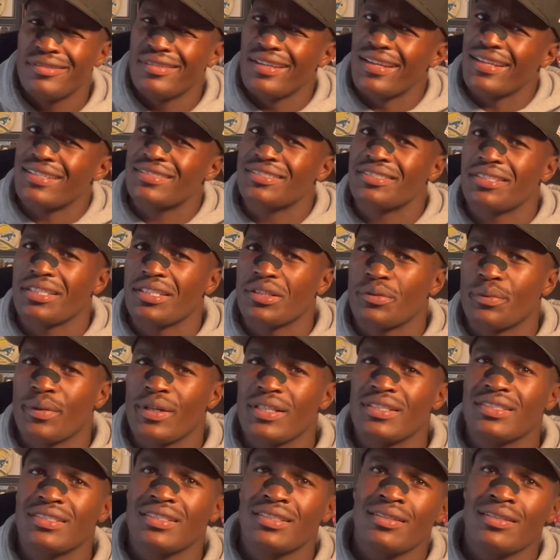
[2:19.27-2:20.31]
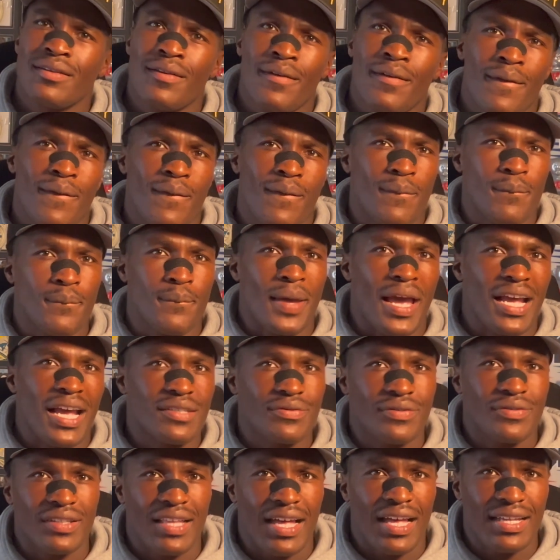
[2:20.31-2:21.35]
acceleration, max
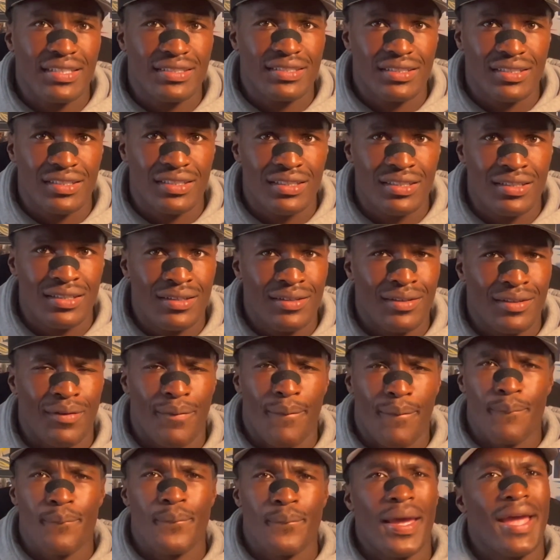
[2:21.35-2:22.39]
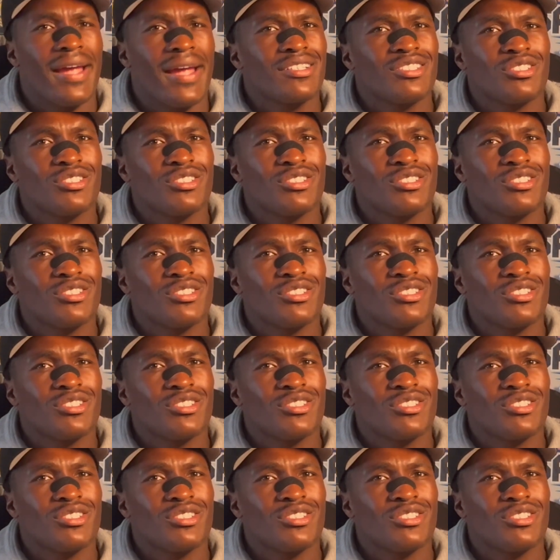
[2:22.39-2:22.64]
velocity, max